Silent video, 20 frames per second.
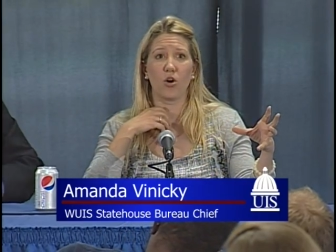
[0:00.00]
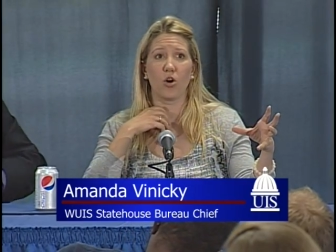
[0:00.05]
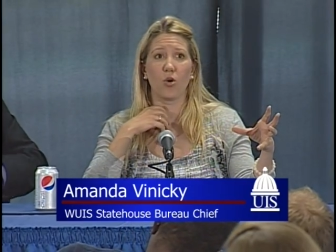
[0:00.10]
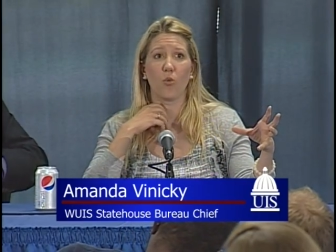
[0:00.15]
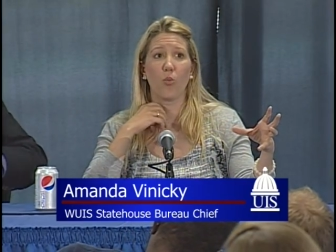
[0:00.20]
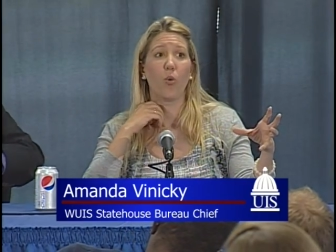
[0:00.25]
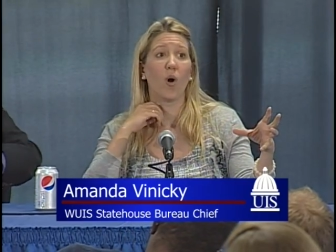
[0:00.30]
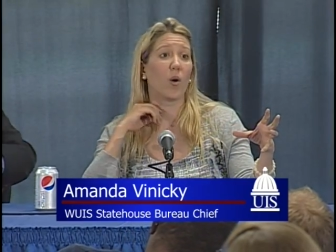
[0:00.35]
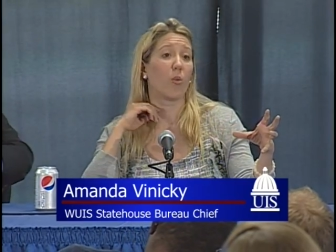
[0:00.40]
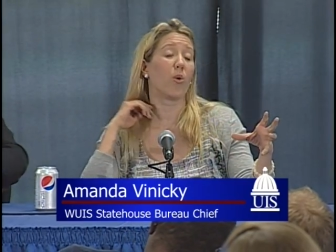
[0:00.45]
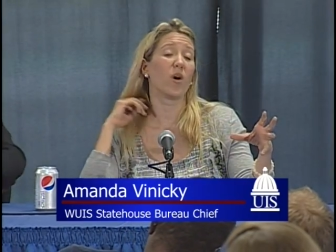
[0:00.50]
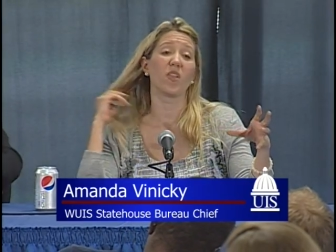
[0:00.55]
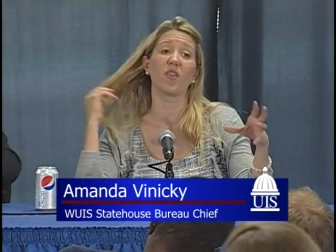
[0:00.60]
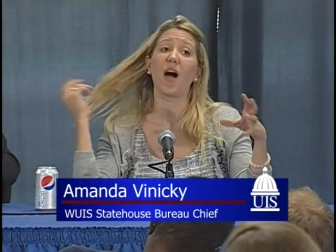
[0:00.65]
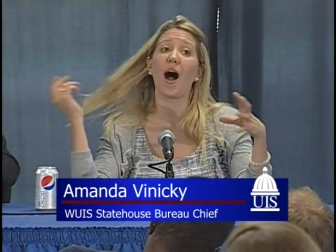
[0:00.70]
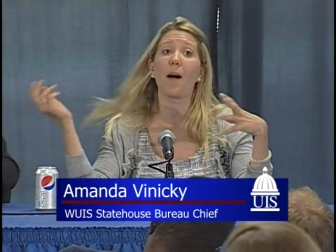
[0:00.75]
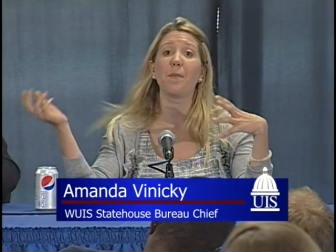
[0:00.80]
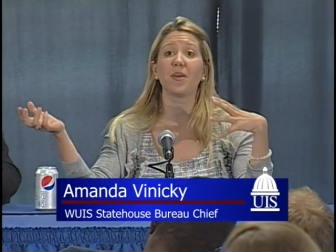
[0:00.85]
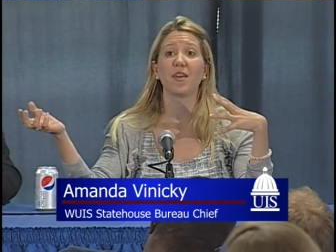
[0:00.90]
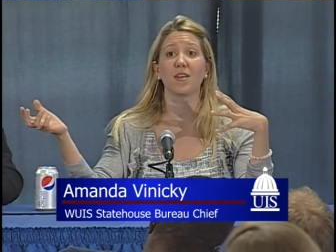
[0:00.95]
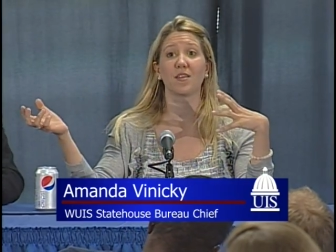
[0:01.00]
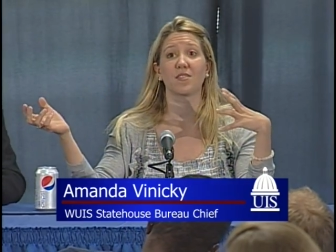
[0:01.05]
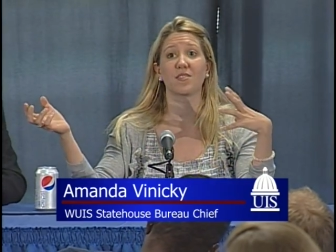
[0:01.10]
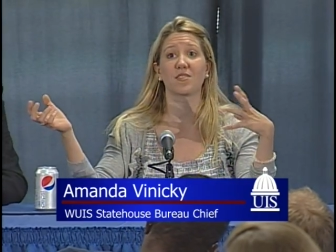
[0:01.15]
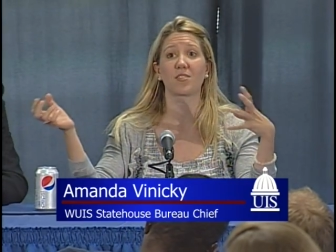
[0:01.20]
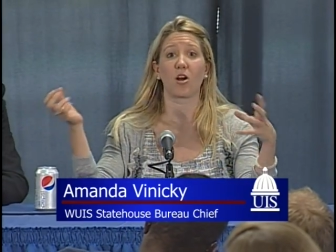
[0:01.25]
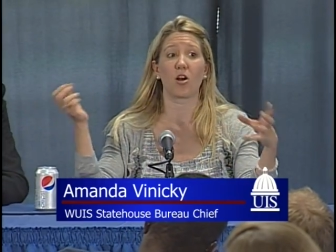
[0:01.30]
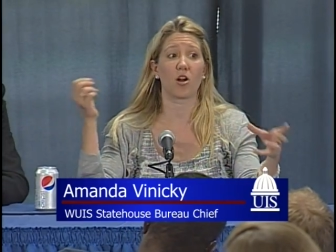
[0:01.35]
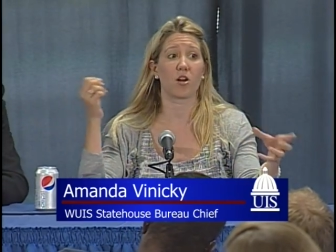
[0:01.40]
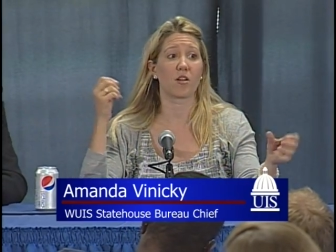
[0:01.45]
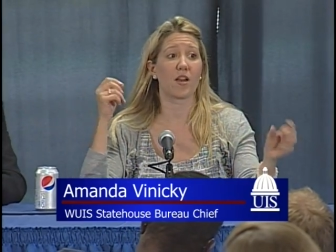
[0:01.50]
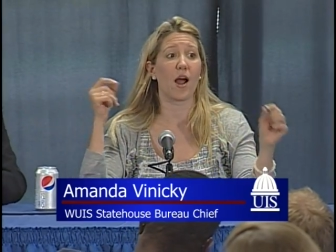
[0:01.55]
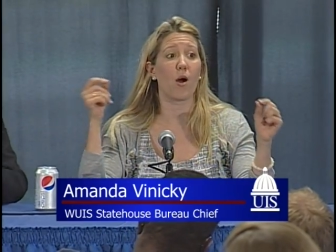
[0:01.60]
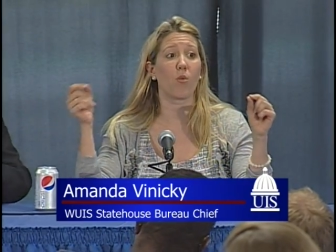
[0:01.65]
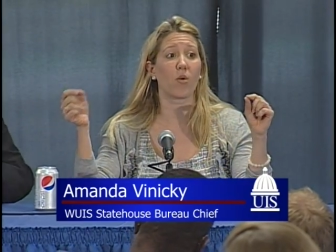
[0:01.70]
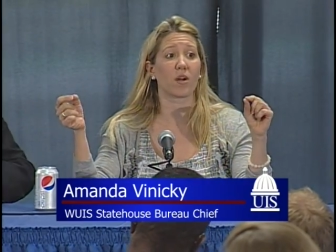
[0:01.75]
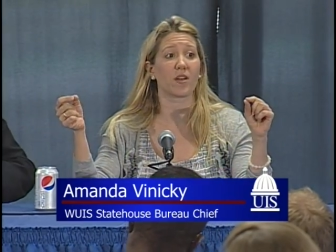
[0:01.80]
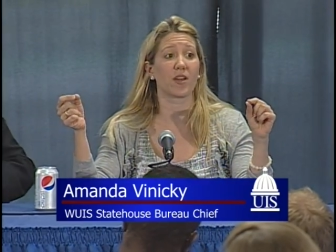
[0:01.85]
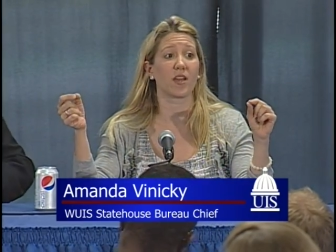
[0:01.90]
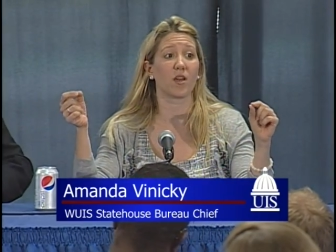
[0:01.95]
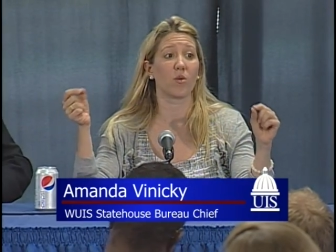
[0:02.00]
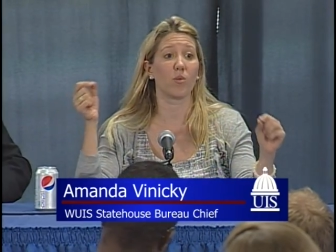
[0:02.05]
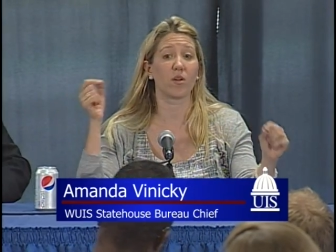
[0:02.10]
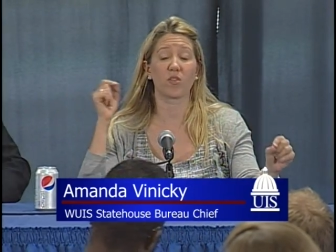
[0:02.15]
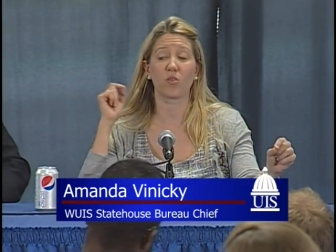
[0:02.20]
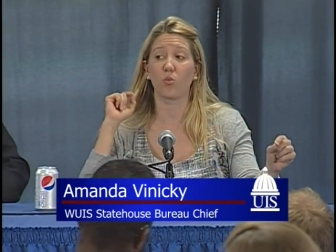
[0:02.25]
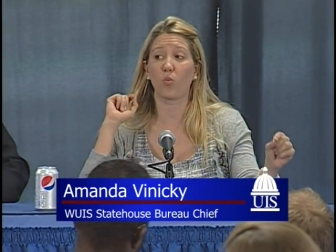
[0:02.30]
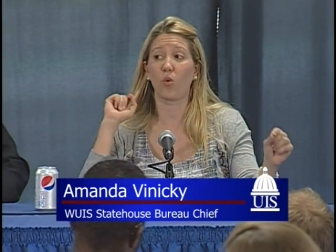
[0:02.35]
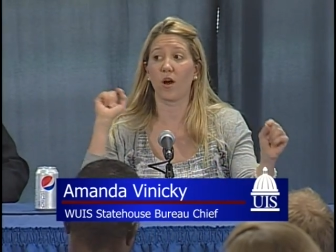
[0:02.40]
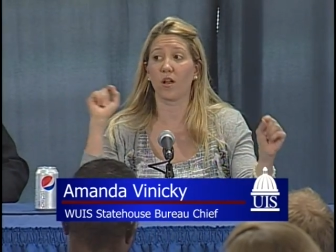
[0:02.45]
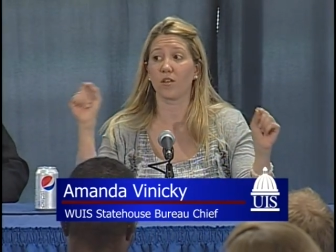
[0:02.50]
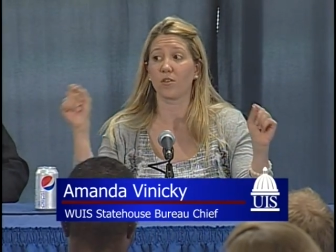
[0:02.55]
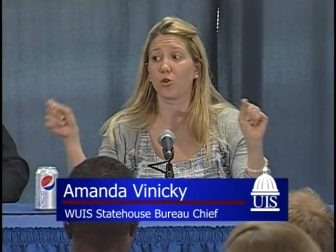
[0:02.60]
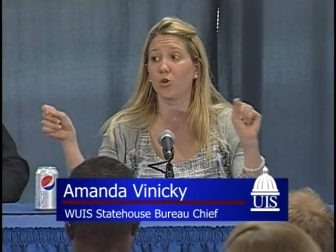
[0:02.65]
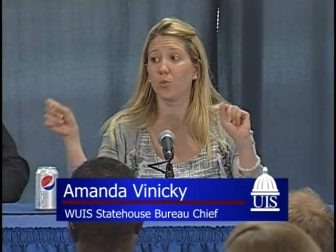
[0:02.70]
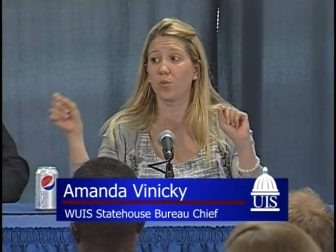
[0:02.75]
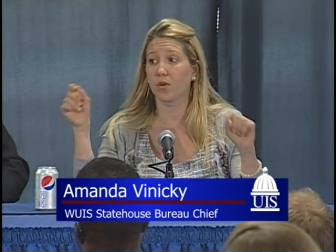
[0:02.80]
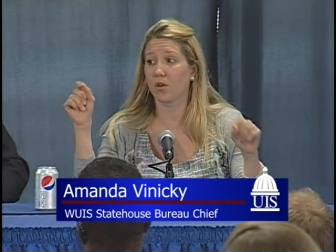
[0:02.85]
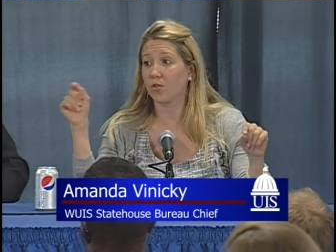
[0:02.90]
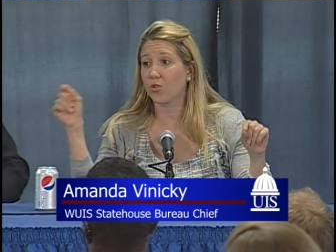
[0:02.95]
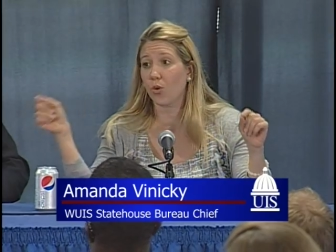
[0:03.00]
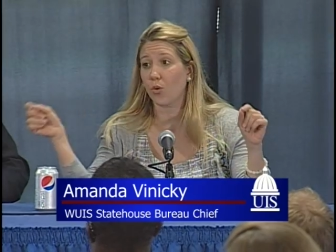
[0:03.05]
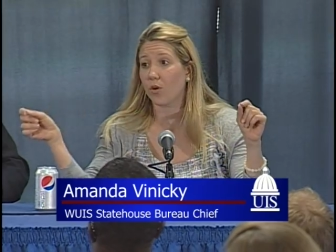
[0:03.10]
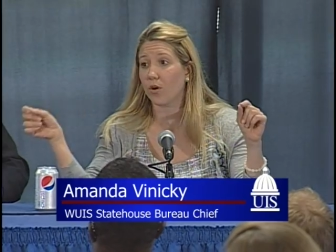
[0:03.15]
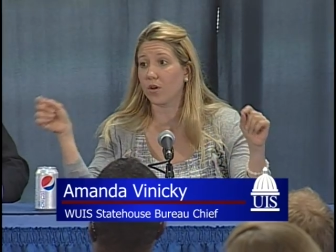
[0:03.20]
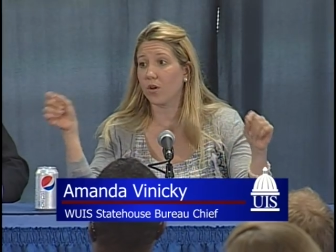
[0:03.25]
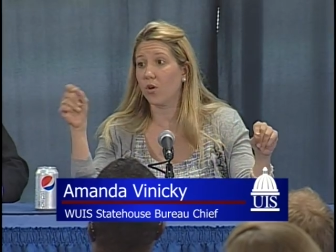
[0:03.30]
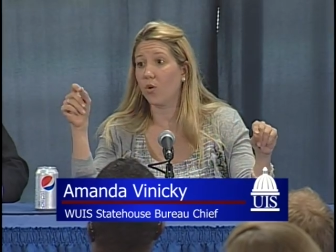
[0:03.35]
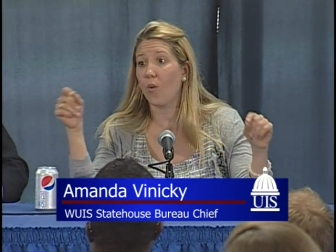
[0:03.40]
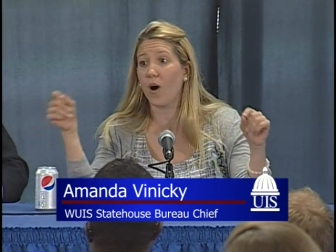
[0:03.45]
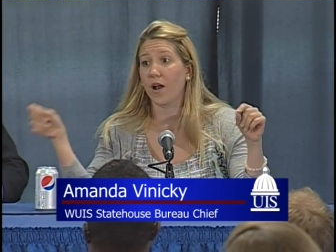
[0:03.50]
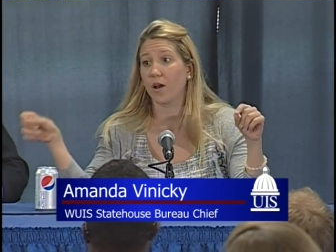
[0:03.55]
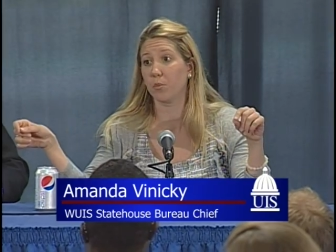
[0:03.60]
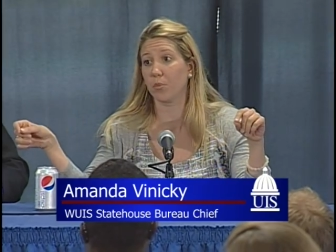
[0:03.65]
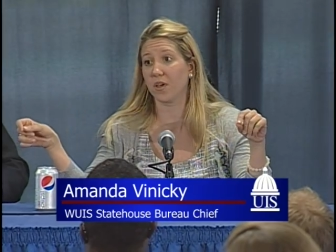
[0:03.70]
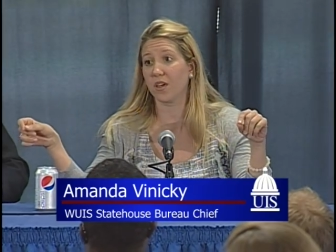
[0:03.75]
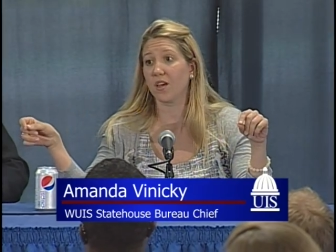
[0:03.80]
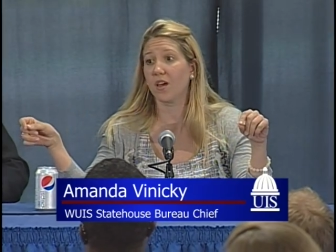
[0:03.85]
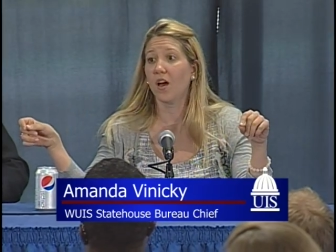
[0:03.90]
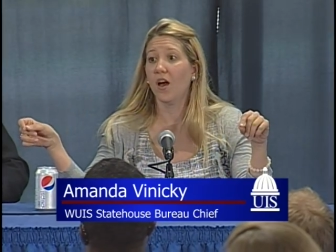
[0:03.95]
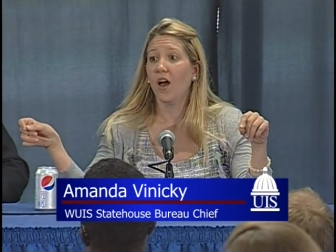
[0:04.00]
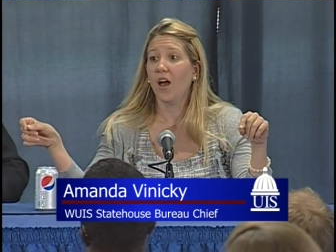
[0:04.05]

what, what lobbyists are networking with what gubernatorial wannabe